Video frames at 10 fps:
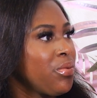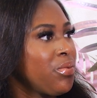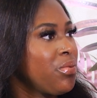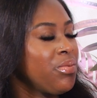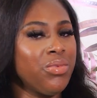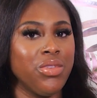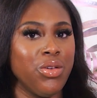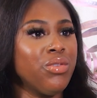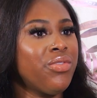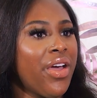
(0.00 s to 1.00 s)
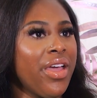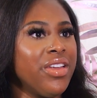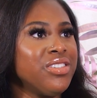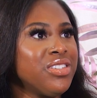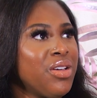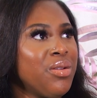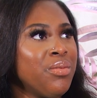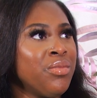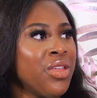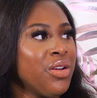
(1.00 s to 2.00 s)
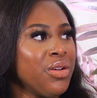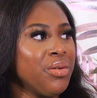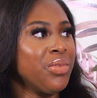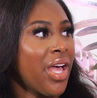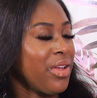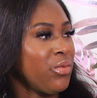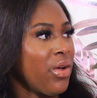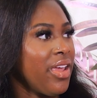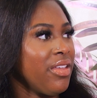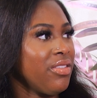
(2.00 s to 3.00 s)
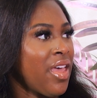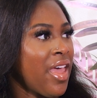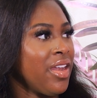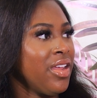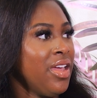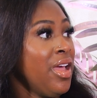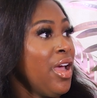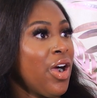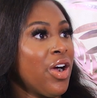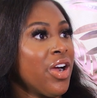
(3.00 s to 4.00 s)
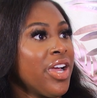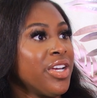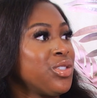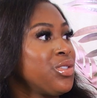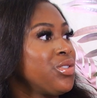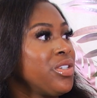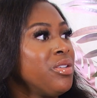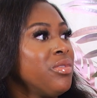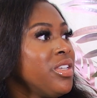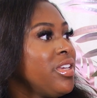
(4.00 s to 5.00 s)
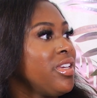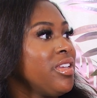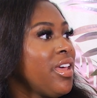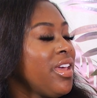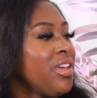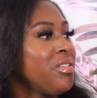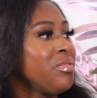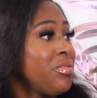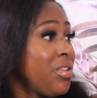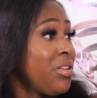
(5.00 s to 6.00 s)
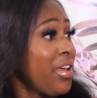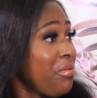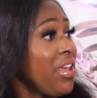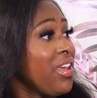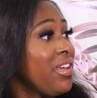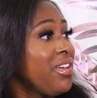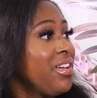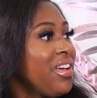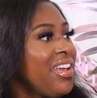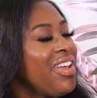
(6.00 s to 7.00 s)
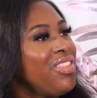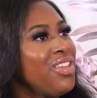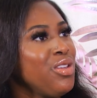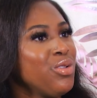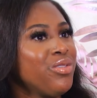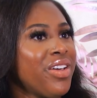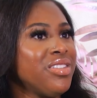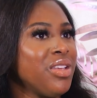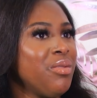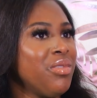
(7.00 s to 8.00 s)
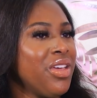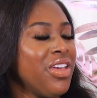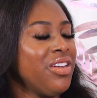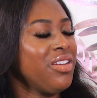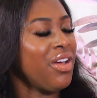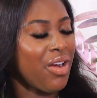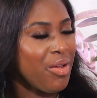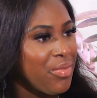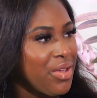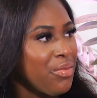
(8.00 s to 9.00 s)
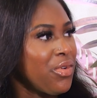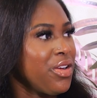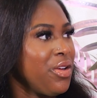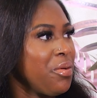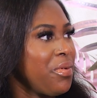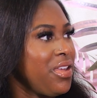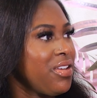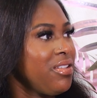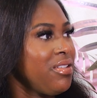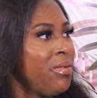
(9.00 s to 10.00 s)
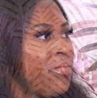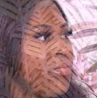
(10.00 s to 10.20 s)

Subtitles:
Like, you'll find some that are black and white that are extremely, they're like me. And then you'll find some that are a bit more European.